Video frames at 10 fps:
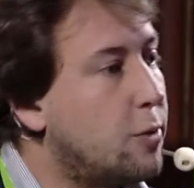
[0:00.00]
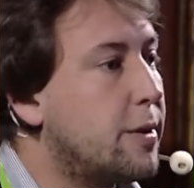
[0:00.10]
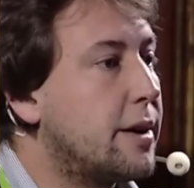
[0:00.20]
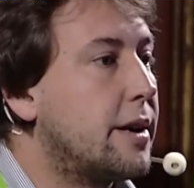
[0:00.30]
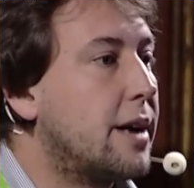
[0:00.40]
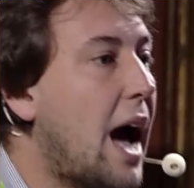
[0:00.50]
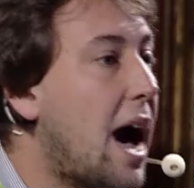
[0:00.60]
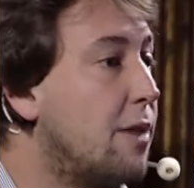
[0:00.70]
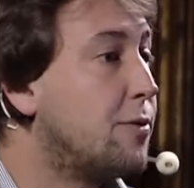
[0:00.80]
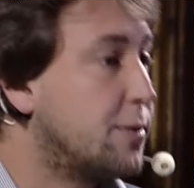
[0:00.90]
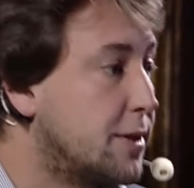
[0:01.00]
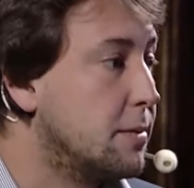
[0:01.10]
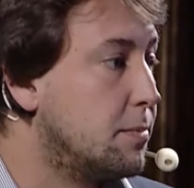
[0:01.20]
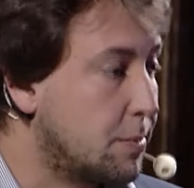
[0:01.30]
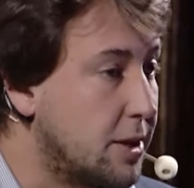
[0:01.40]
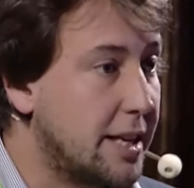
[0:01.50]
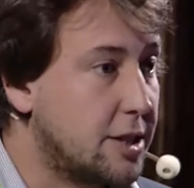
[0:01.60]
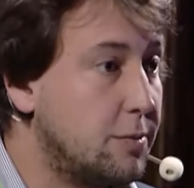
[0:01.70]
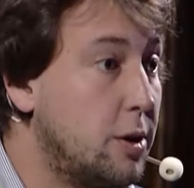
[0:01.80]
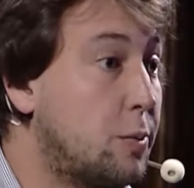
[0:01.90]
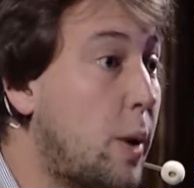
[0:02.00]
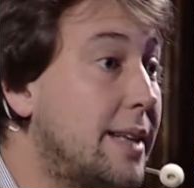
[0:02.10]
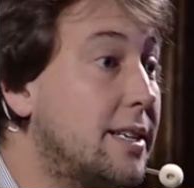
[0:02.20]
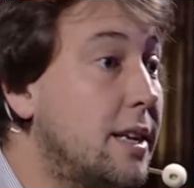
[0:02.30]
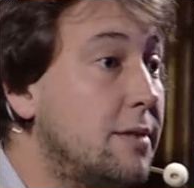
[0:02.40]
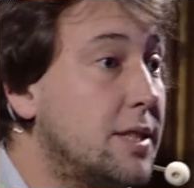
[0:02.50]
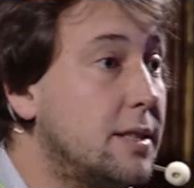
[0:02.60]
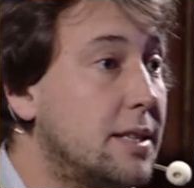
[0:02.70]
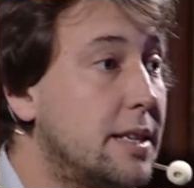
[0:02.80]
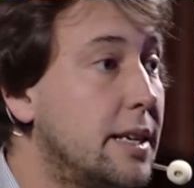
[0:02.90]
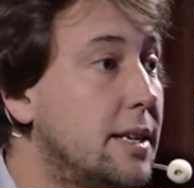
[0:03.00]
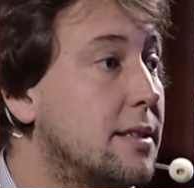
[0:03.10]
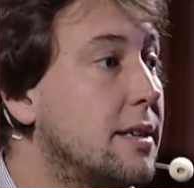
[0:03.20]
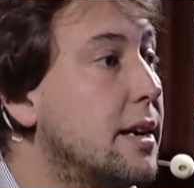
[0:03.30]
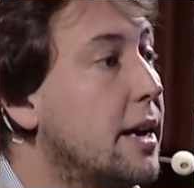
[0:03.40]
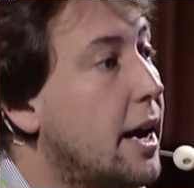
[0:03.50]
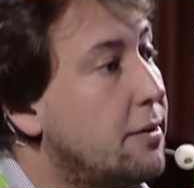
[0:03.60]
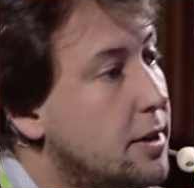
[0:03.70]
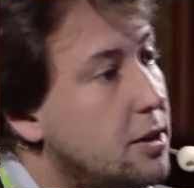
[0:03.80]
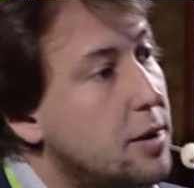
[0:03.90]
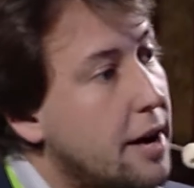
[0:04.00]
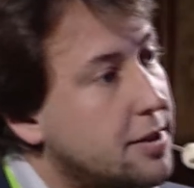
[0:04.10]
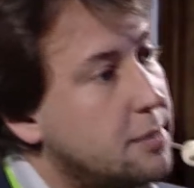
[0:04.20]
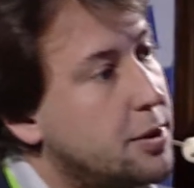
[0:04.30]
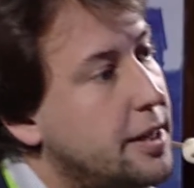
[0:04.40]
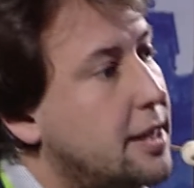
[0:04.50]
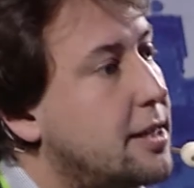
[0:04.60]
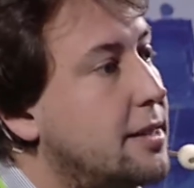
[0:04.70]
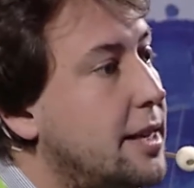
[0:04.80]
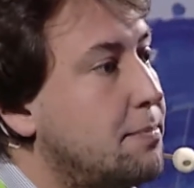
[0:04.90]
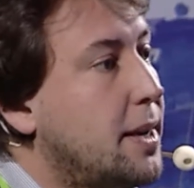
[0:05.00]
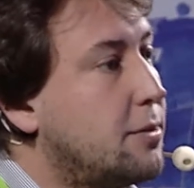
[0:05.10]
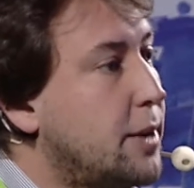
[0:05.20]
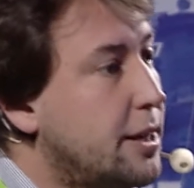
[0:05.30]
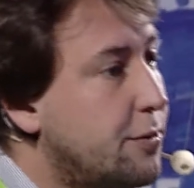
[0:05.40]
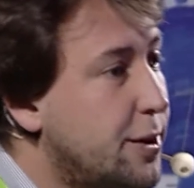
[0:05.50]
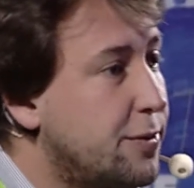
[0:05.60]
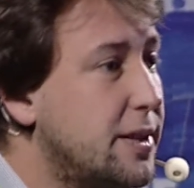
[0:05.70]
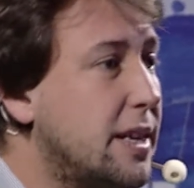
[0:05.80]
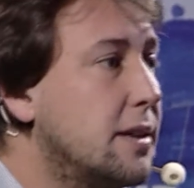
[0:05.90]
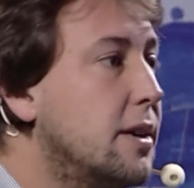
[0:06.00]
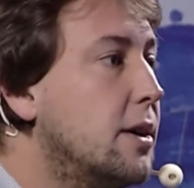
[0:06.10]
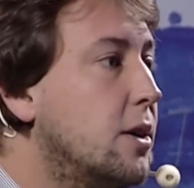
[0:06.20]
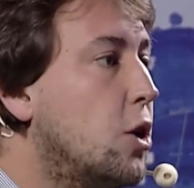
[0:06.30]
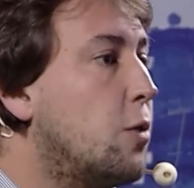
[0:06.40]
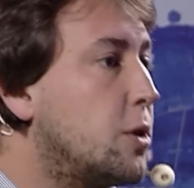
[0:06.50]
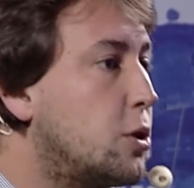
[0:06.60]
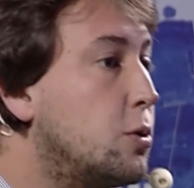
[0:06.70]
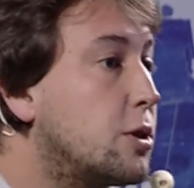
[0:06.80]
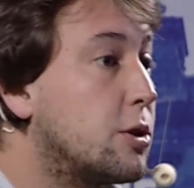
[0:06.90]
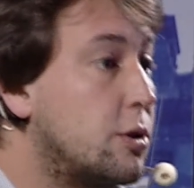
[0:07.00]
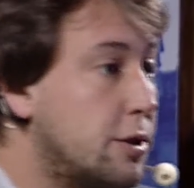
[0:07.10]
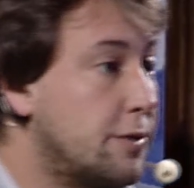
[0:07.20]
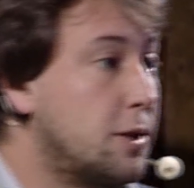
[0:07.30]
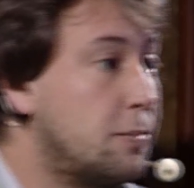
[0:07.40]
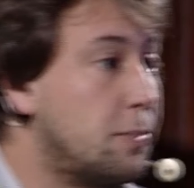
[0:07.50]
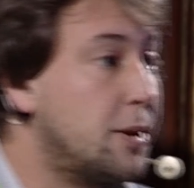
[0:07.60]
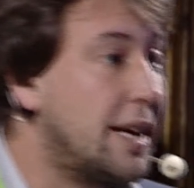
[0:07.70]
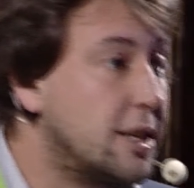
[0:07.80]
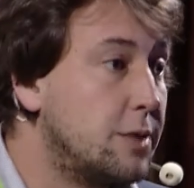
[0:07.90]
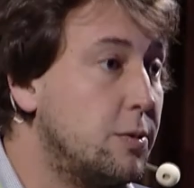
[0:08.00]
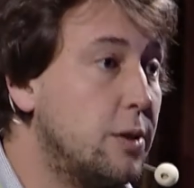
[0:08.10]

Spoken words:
over half of the population worldwide that lives in cities, and we do have the prediction that by 2050, over 2/3 of the population